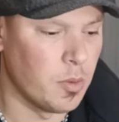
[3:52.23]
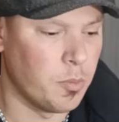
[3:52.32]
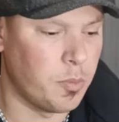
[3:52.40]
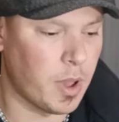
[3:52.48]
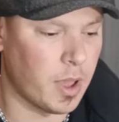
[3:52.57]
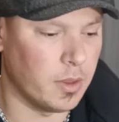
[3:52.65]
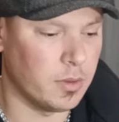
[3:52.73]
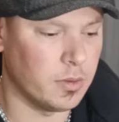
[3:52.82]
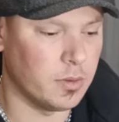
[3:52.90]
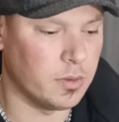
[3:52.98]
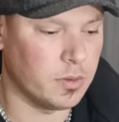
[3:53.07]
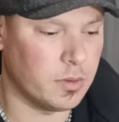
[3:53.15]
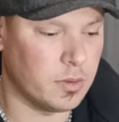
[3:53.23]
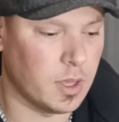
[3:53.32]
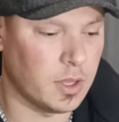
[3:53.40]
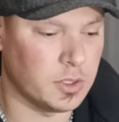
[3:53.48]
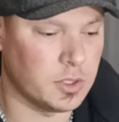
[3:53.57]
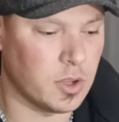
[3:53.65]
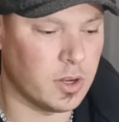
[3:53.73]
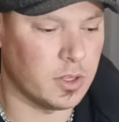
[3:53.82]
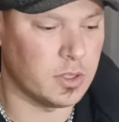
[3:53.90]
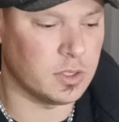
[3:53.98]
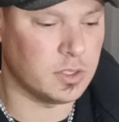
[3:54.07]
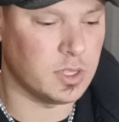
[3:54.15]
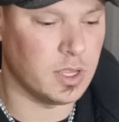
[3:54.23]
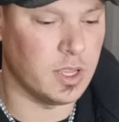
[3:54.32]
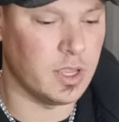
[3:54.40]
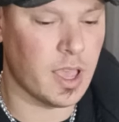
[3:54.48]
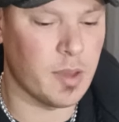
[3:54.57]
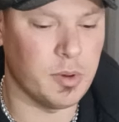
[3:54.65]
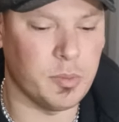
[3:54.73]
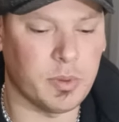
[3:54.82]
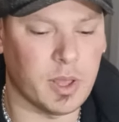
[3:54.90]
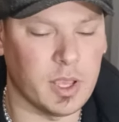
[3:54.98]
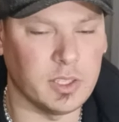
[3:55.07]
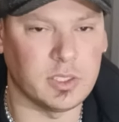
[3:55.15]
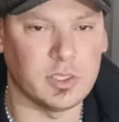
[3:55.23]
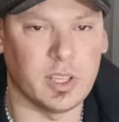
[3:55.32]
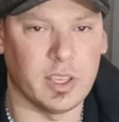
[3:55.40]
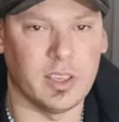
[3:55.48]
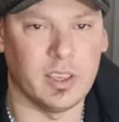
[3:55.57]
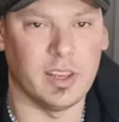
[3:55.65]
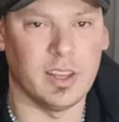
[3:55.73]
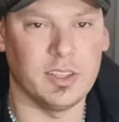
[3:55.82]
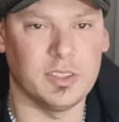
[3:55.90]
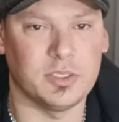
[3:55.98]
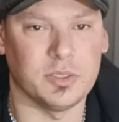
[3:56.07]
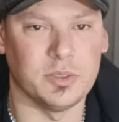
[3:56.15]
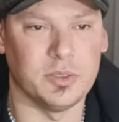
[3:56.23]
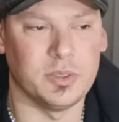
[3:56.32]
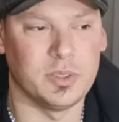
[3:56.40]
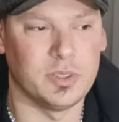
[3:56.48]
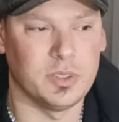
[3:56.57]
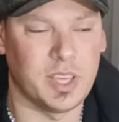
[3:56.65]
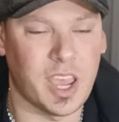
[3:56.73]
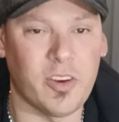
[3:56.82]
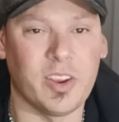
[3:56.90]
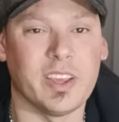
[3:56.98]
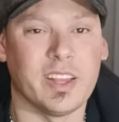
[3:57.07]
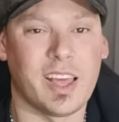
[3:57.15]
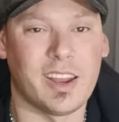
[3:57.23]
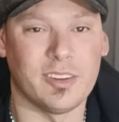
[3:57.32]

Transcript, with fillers: But they decided to see how many places they could get into carrying a ladder.